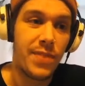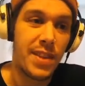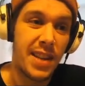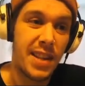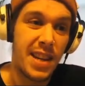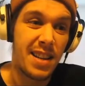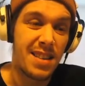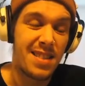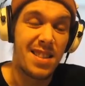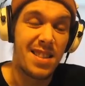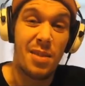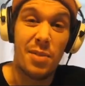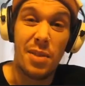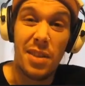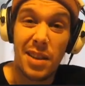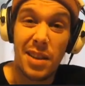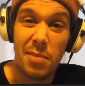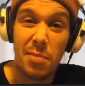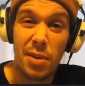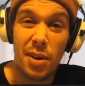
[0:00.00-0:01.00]
The deck's still a
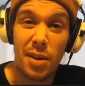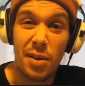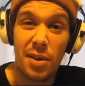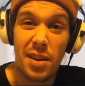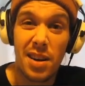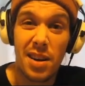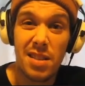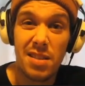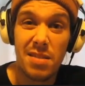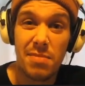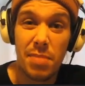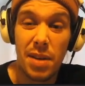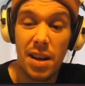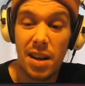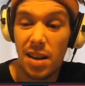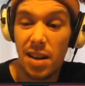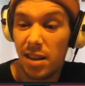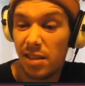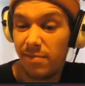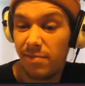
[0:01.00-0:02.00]
work in progress,
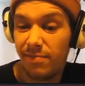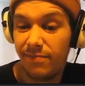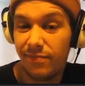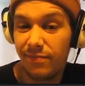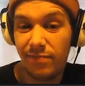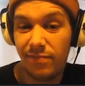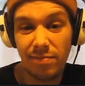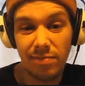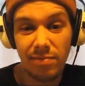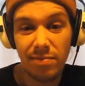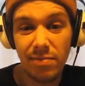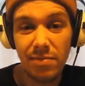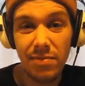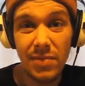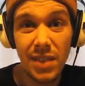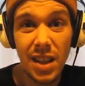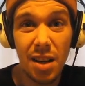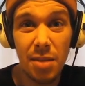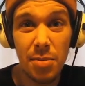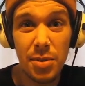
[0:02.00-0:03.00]
but I
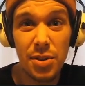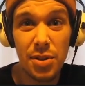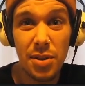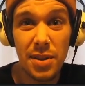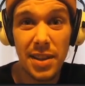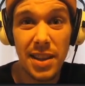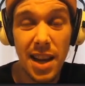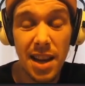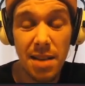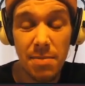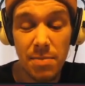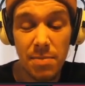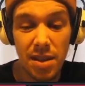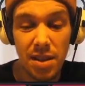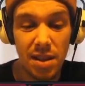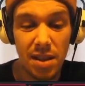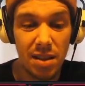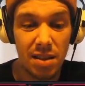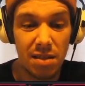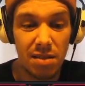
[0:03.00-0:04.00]
hope you enjoyed the games.